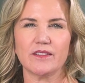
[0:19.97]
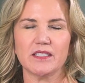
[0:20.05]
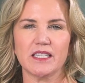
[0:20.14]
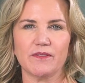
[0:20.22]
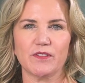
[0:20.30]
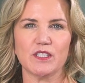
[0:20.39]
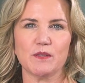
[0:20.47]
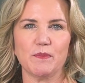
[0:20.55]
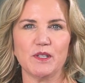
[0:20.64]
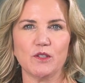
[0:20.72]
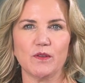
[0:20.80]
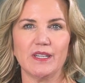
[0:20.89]
difference
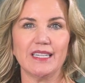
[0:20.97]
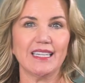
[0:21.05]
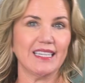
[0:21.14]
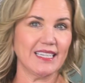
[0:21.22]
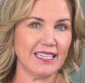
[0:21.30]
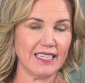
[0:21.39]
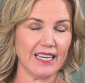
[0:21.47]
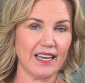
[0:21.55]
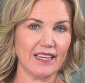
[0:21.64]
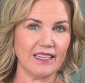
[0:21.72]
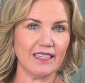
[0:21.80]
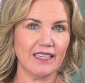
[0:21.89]
between an
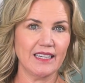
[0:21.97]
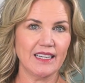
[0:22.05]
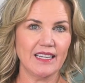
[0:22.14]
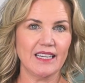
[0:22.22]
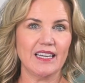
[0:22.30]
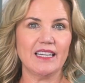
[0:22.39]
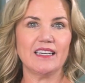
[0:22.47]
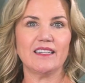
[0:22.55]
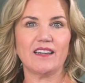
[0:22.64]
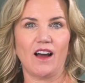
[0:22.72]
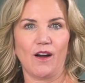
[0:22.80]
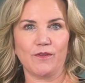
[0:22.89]
EA and
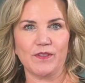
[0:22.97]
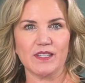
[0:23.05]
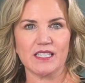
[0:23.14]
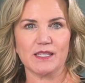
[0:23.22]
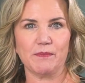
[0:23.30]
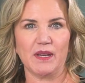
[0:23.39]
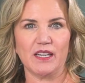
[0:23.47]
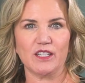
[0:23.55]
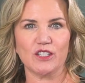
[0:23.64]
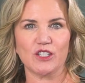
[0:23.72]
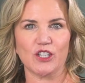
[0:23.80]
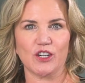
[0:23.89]
an office
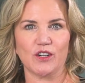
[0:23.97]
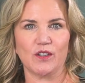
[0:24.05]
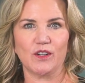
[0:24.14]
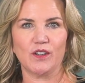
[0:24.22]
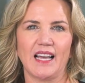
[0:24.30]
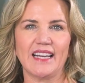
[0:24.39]
manager.